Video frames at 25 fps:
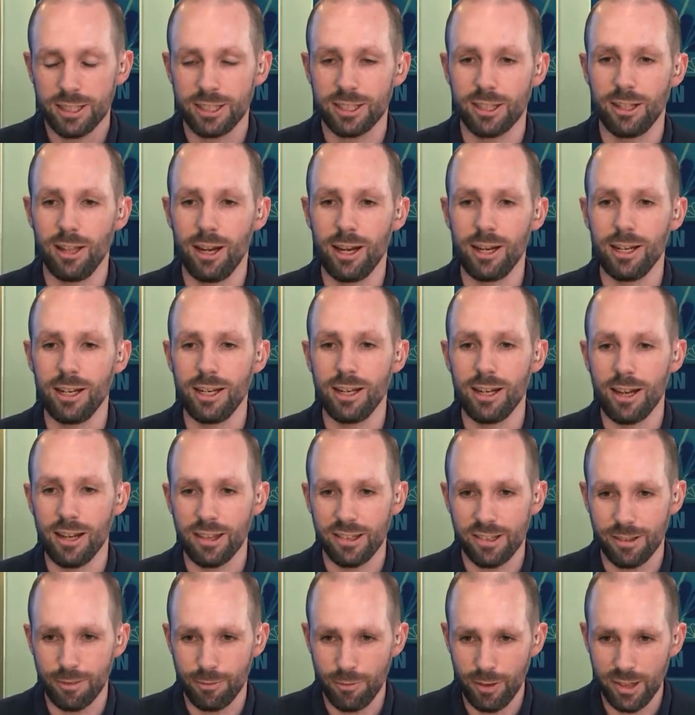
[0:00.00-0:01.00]
slightly
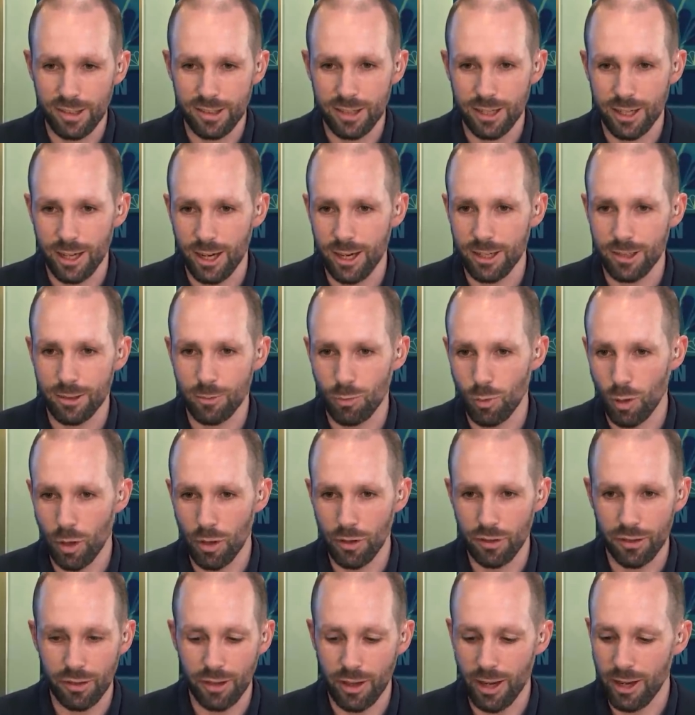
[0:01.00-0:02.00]
less sophisticated
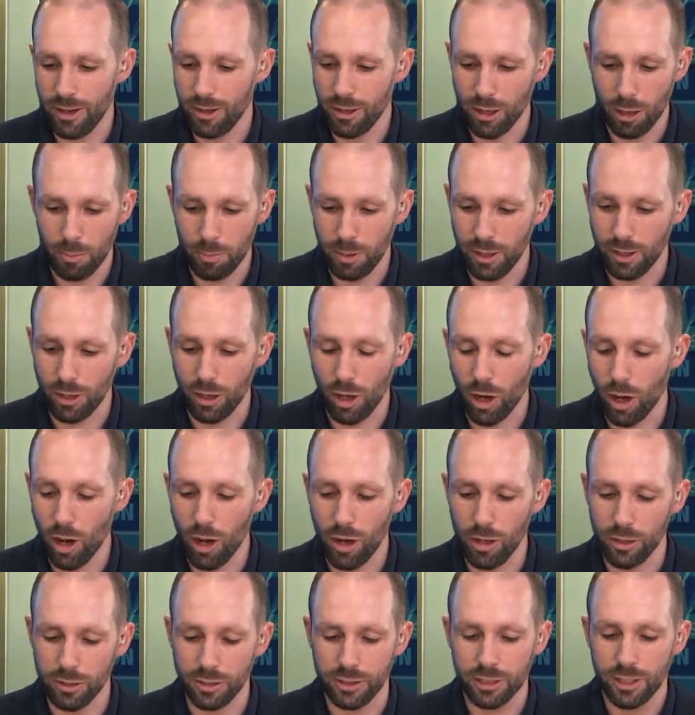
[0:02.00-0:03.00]
ones that end up in
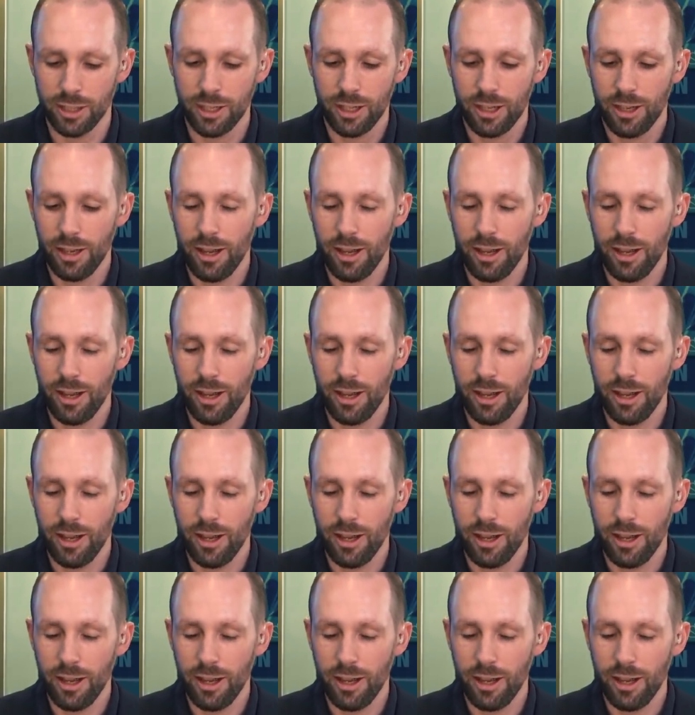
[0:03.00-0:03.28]
cars.